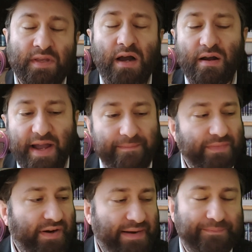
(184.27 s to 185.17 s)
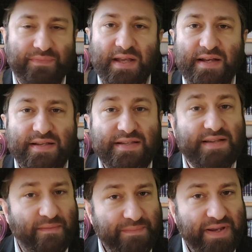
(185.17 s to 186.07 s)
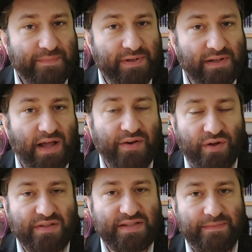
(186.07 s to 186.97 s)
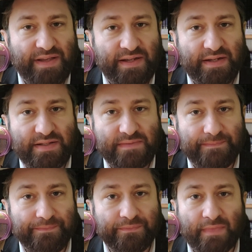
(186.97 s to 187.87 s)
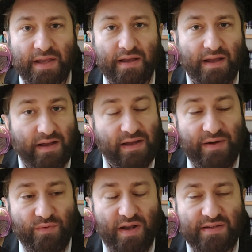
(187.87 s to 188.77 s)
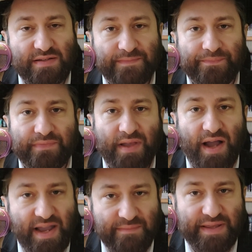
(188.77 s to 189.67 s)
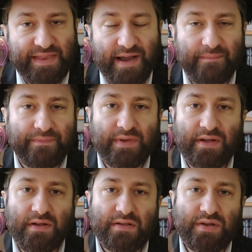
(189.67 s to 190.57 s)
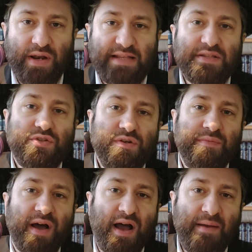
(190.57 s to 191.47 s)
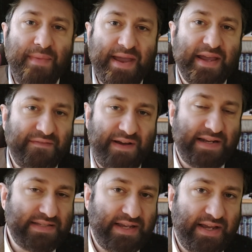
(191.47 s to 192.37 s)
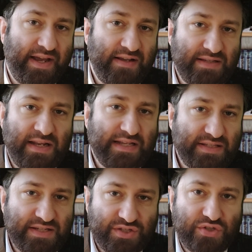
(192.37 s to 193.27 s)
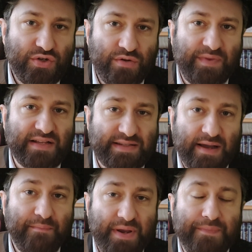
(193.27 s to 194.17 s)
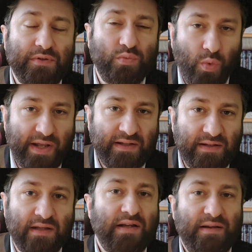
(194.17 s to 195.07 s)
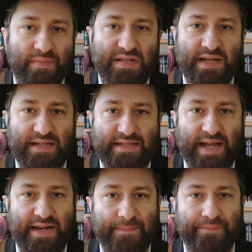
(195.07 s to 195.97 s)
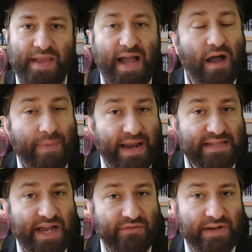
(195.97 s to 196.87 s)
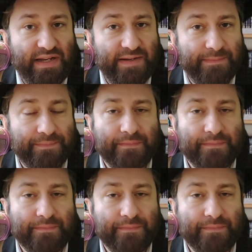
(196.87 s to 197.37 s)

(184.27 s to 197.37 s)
Okay, all right. Some people are not deep thinkers, and worse. I admit that. So let's assume that I'm making a fallacy here. Let's assume that some people will misunderstand it. How bad is that really?